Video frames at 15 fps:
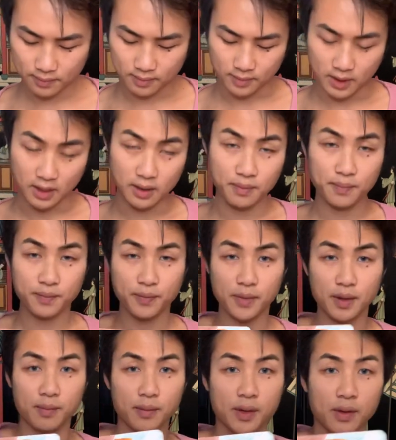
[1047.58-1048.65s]
Yep,
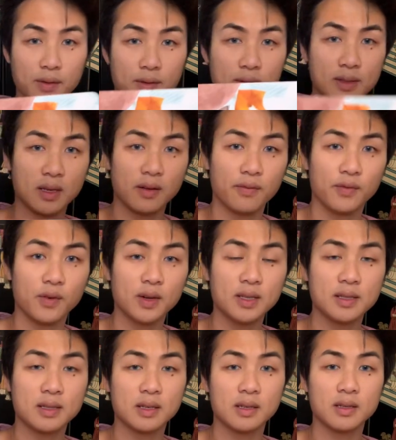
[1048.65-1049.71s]
the Muse of
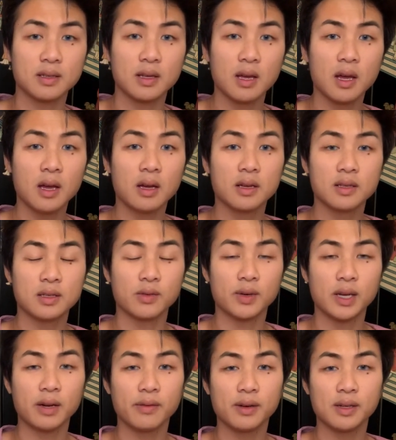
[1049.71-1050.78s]
Voices. So
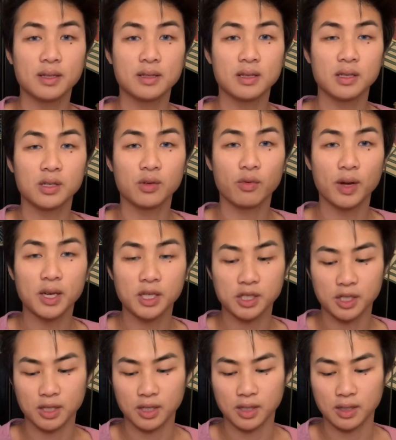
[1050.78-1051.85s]
whatever the
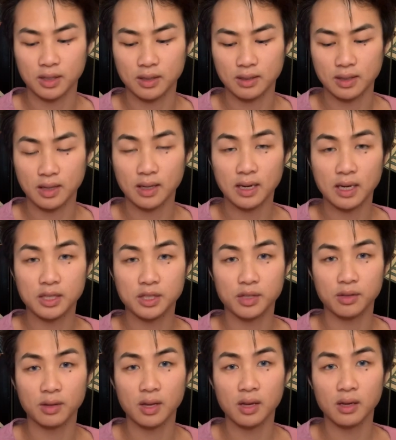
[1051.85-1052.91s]
situation is, it got
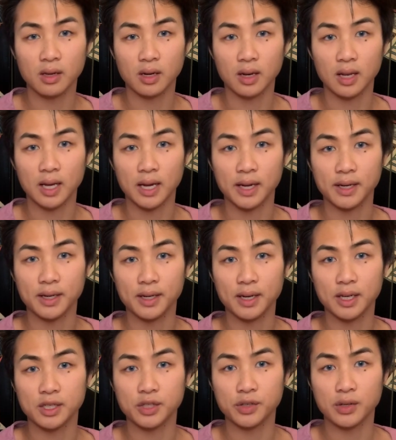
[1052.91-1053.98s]
you thinking a lot. It
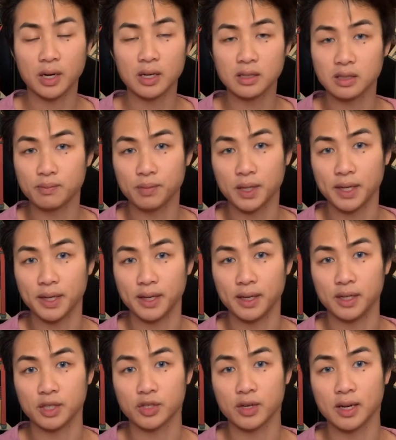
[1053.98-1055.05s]
got you contemplating
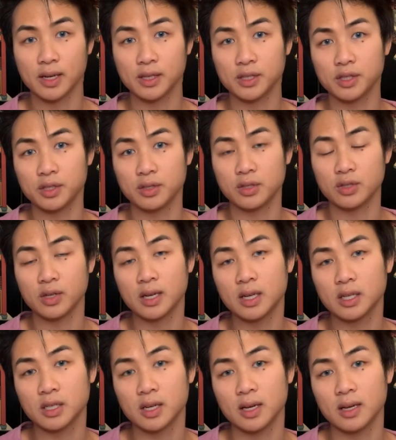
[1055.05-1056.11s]
and trying to
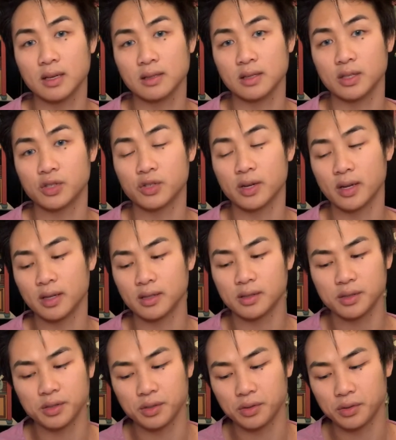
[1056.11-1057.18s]
strategize and trying
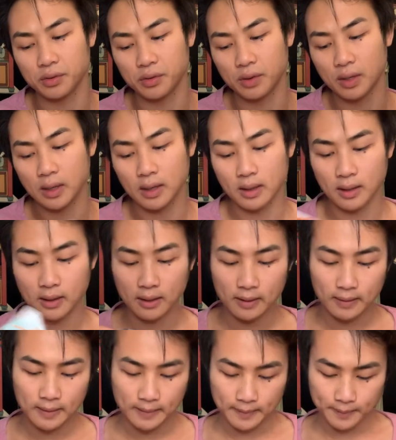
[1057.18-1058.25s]
to
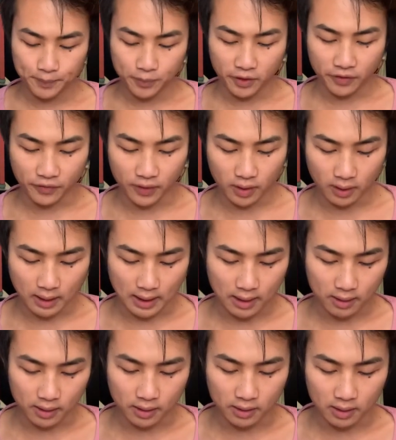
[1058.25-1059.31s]
figure
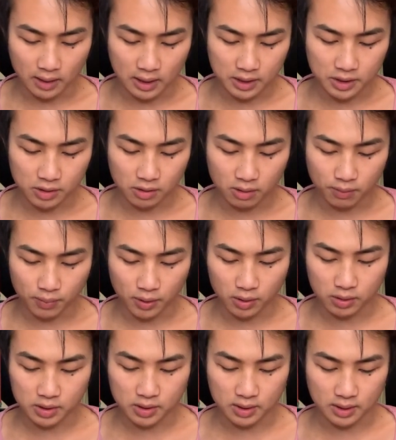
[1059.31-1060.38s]
out a logical
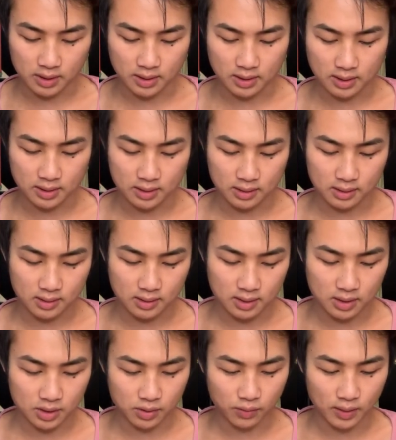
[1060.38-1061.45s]
approach to this
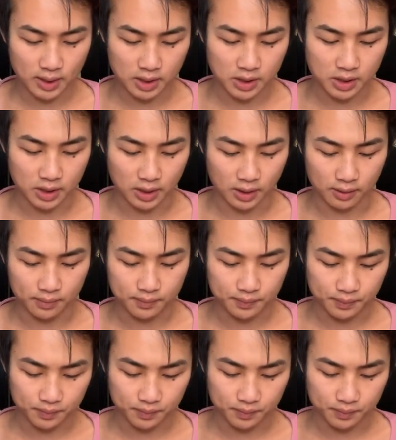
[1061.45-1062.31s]
situation.